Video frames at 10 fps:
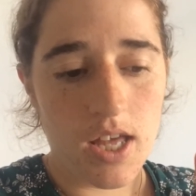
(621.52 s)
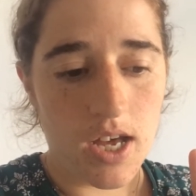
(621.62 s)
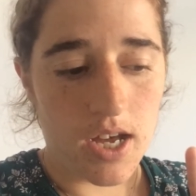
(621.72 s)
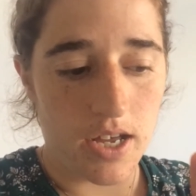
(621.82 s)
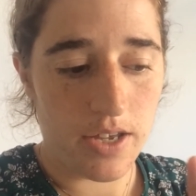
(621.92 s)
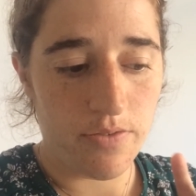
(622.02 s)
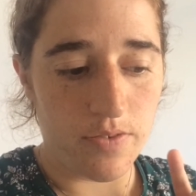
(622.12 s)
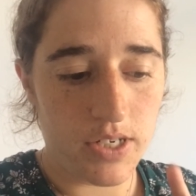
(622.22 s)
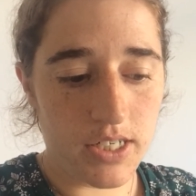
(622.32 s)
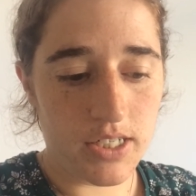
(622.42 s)
I
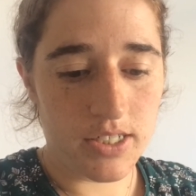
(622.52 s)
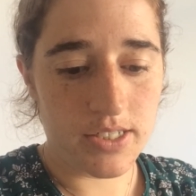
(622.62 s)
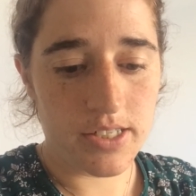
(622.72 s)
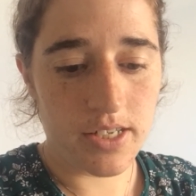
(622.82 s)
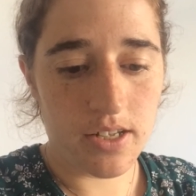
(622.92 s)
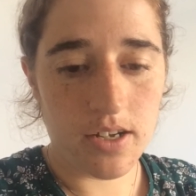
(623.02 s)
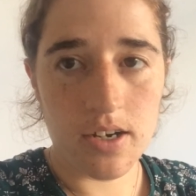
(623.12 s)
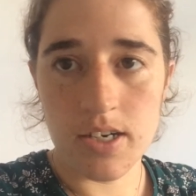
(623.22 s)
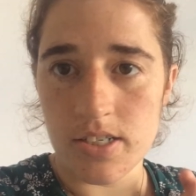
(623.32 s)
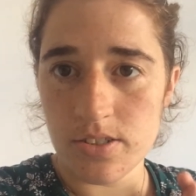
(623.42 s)
finished
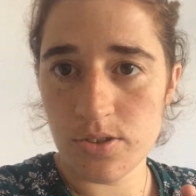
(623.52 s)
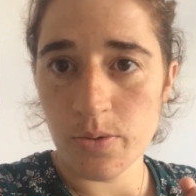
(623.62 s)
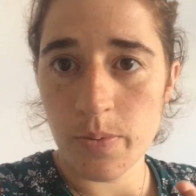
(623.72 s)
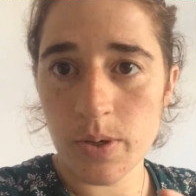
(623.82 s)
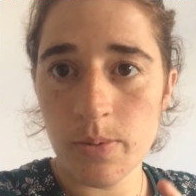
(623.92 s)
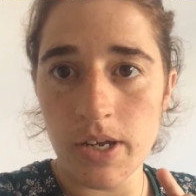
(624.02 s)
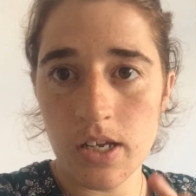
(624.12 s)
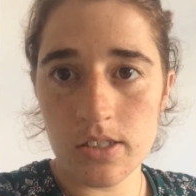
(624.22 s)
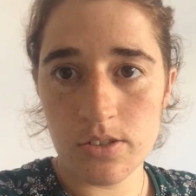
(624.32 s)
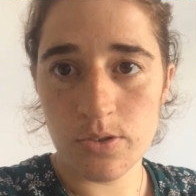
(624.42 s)
Heartstopper by
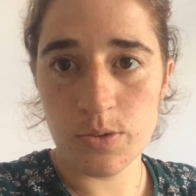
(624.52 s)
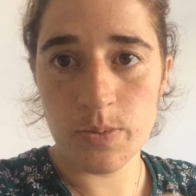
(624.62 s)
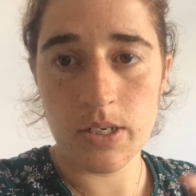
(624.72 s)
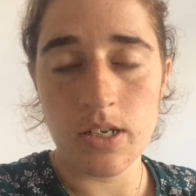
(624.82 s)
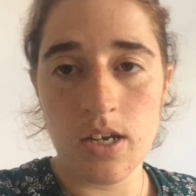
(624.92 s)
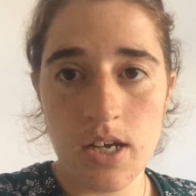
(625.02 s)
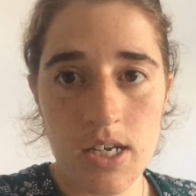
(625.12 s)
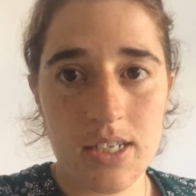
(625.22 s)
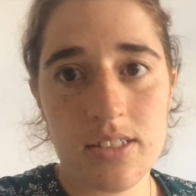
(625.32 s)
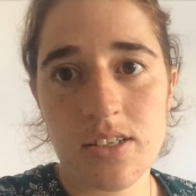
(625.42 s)
Oseman.
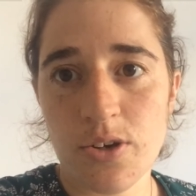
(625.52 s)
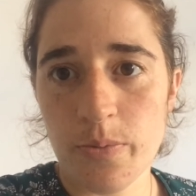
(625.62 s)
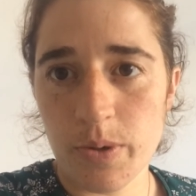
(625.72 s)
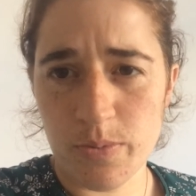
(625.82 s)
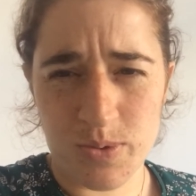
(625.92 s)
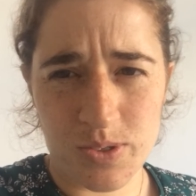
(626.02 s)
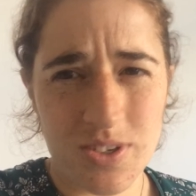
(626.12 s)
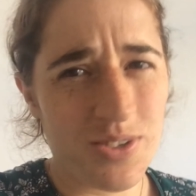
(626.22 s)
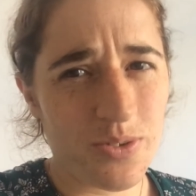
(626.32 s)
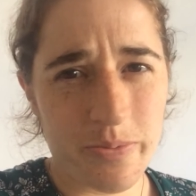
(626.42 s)
It's a comic book, so
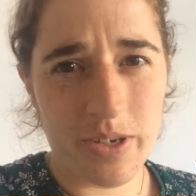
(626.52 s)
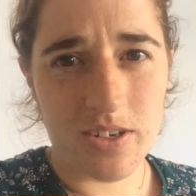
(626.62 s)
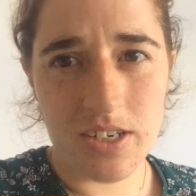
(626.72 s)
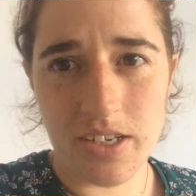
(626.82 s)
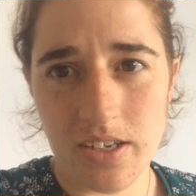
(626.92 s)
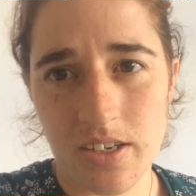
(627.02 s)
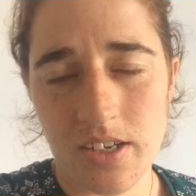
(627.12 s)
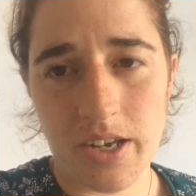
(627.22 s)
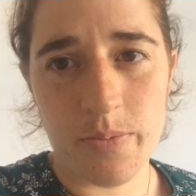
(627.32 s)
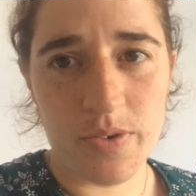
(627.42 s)
it took me only
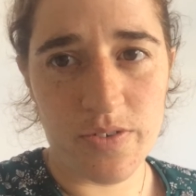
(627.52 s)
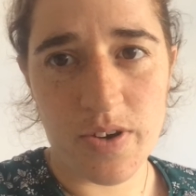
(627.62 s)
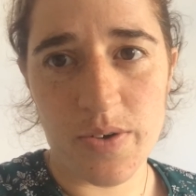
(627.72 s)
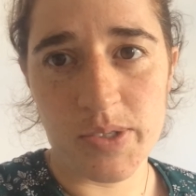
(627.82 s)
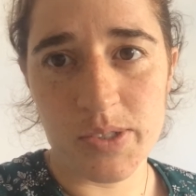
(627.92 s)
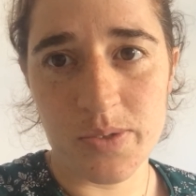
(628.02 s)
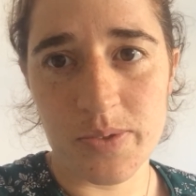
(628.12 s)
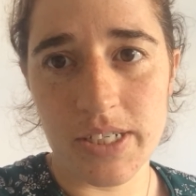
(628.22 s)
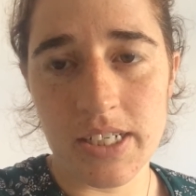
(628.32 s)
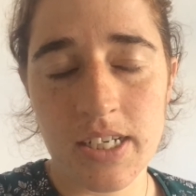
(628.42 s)
a couple of hours to
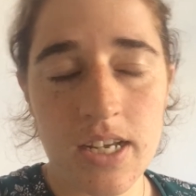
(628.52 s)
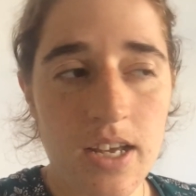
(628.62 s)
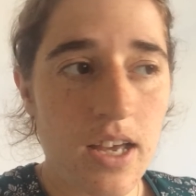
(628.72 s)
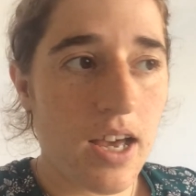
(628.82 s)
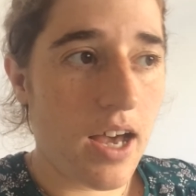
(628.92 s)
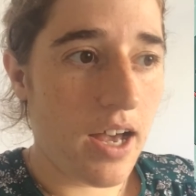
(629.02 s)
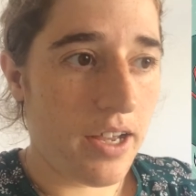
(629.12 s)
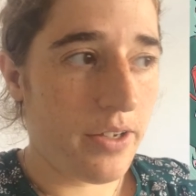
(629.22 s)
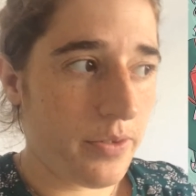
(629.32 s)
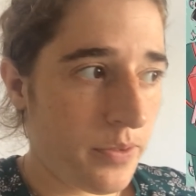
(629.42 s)
read,
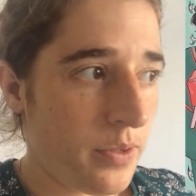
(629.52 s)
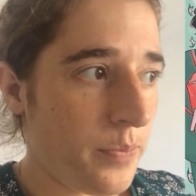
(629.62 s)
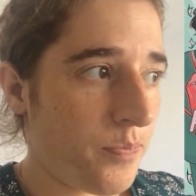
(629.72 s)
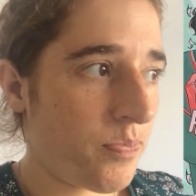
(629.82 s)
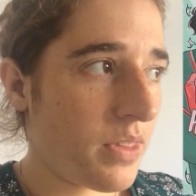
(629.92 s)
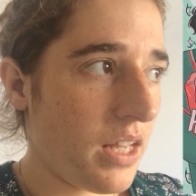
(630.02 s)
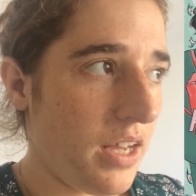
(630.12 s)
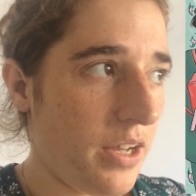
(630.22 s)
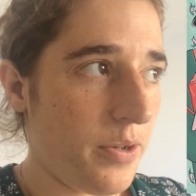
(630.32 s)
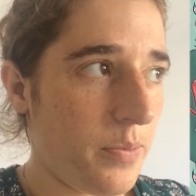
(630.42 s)
and
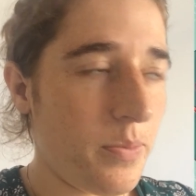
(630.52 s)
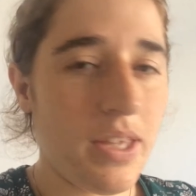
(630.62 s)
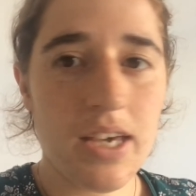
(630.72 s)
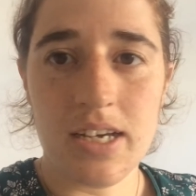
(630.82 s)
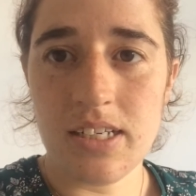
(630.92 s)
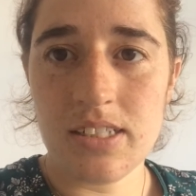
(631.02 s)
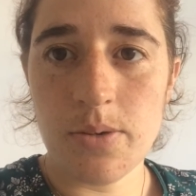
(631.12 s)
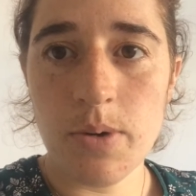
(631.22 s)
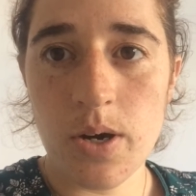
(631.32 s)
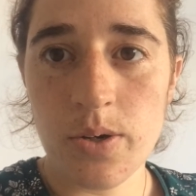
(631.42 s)
yeah, it's
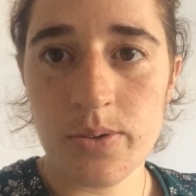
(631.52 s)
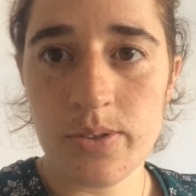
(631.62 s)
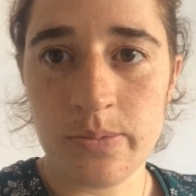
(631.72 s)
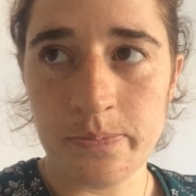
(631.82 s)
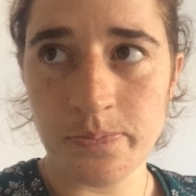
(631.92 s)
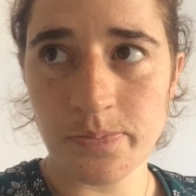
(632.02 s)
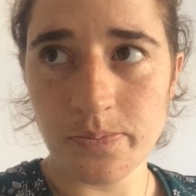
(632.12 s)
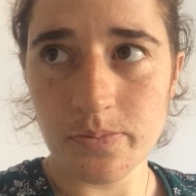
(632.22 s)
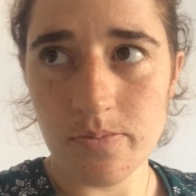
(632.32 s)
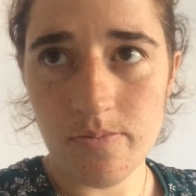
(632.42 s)
about
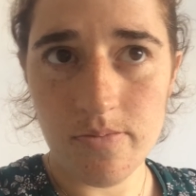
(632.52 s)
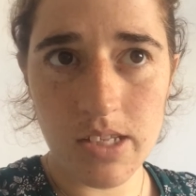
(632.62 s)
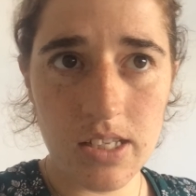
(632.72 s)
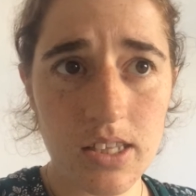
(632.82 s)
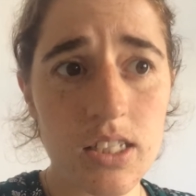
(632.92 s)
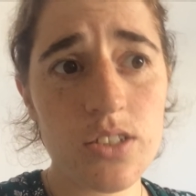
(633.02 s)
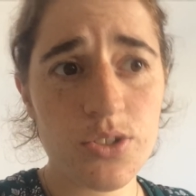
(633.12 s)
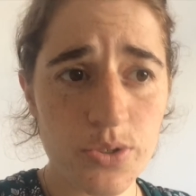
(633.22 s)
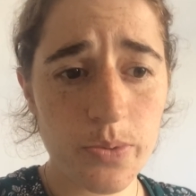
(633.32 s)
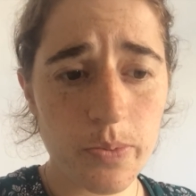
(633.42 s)
these
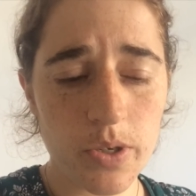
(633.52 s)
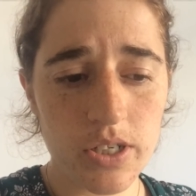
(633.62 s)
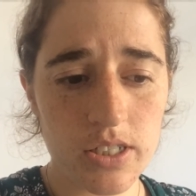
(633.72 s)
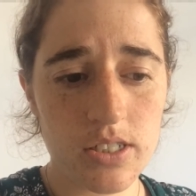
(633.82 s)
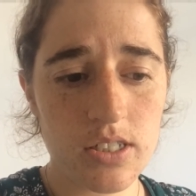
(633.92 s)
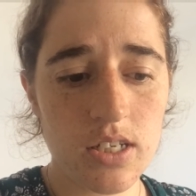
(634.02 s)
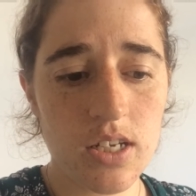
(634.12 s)
two boys,